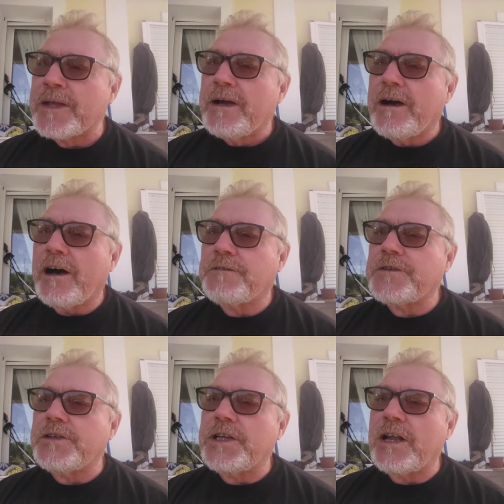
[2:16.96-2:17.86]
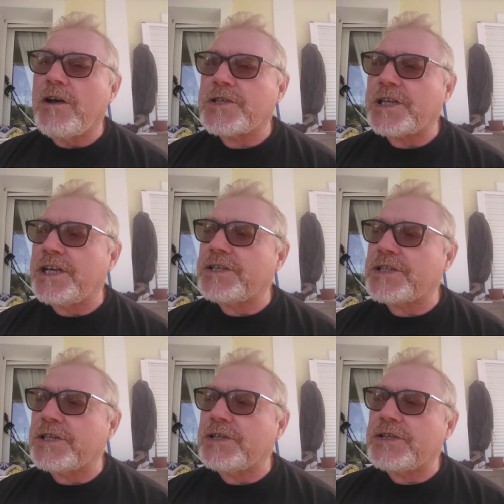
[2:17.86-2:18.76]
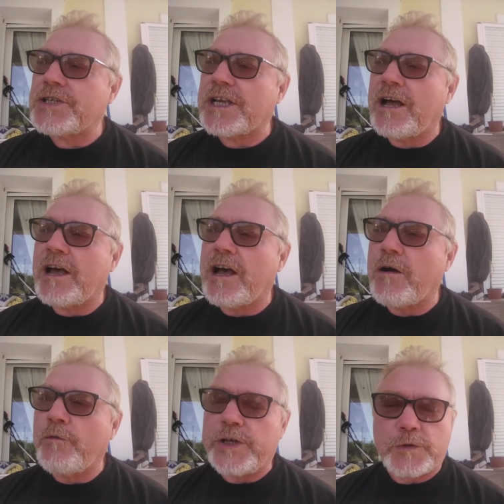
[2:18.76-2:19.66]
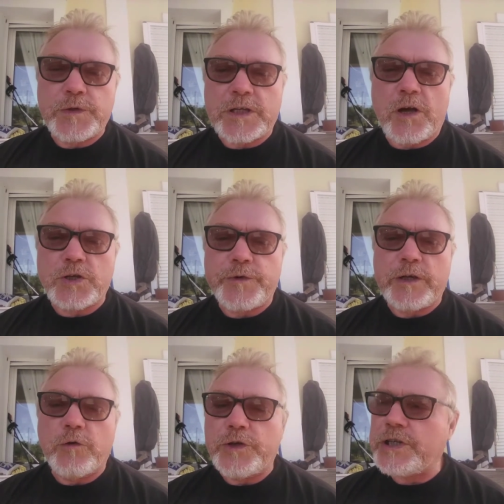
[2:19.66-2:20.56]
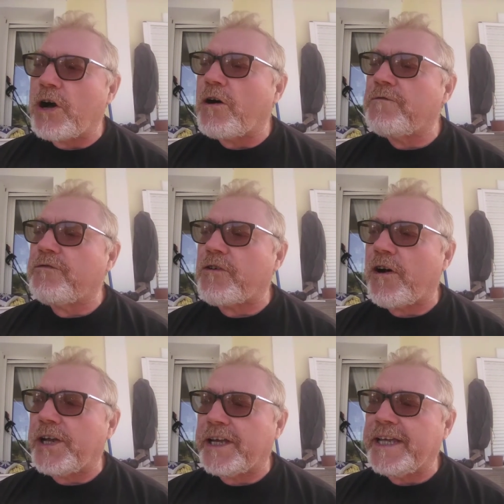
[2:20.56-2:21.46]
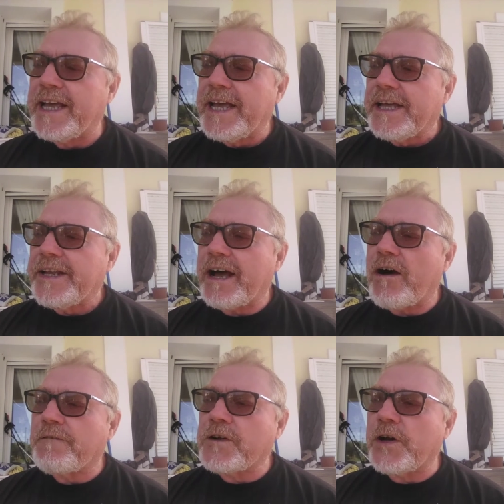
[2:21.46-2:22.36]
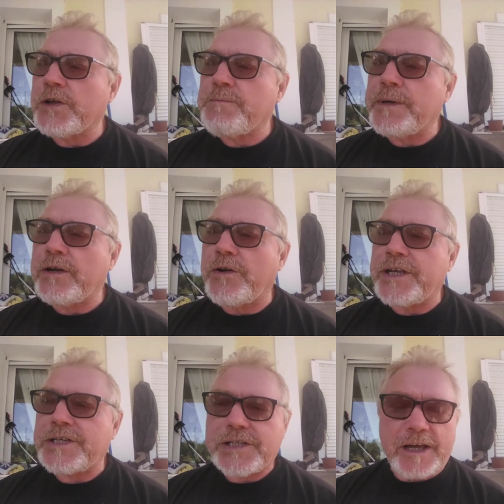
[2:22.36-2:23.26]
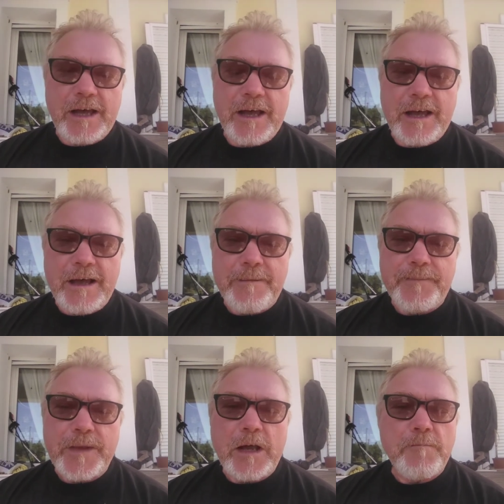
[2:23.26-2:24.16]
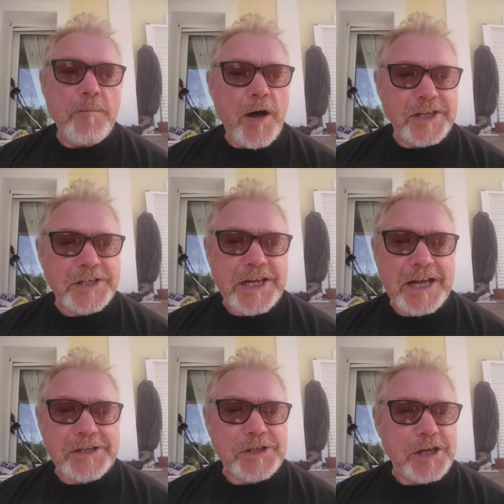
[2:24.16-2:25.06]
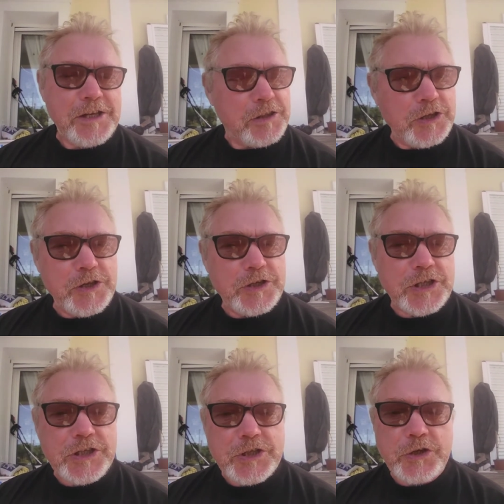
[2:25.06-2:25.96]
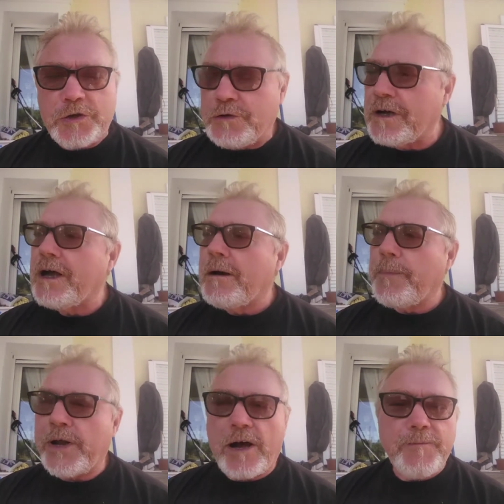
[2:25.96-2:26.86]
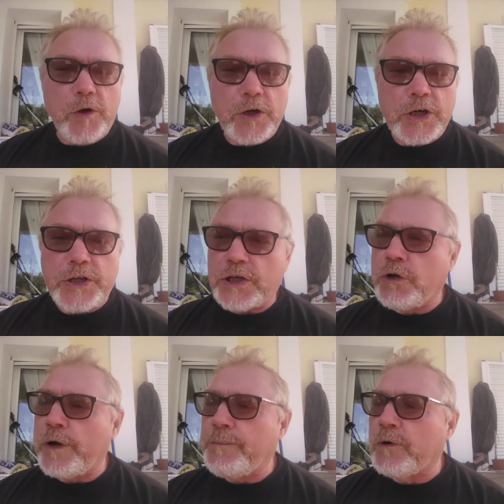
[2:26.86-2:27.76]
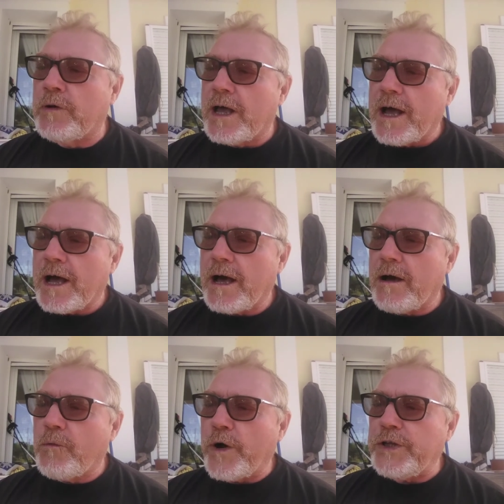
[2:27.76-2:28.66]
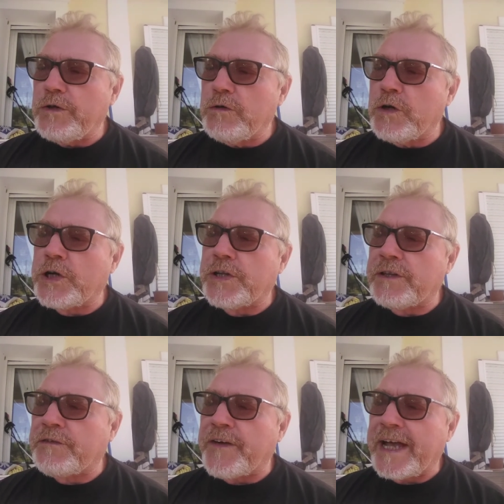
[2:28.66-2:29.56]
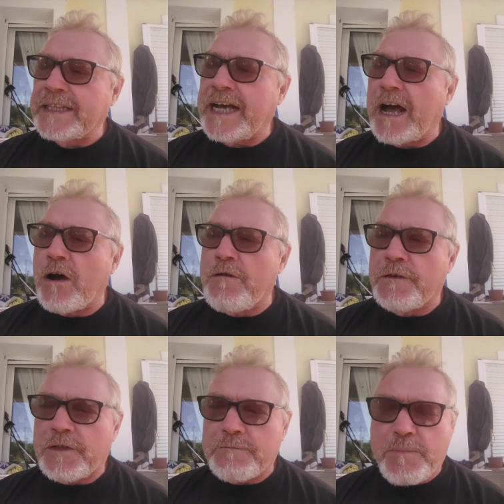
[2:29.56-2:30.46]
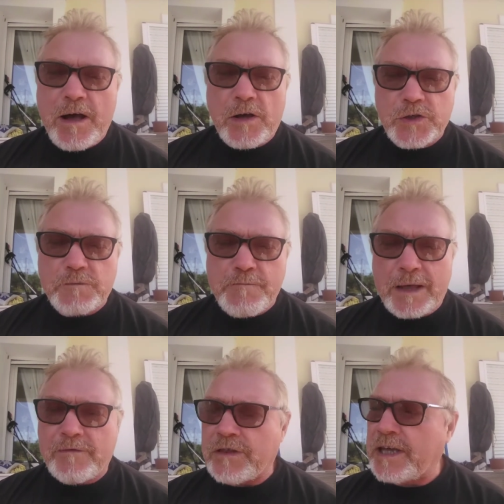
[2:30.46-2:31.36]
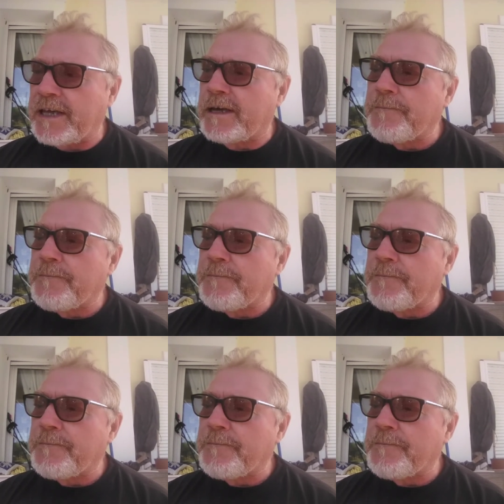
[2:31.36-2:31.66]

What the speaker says: after the last incident, which was last recorded on Friday. Now, I've got to be honest, my stats say 32, but I'm not going to quibble. When you look at the fact that over the past month here,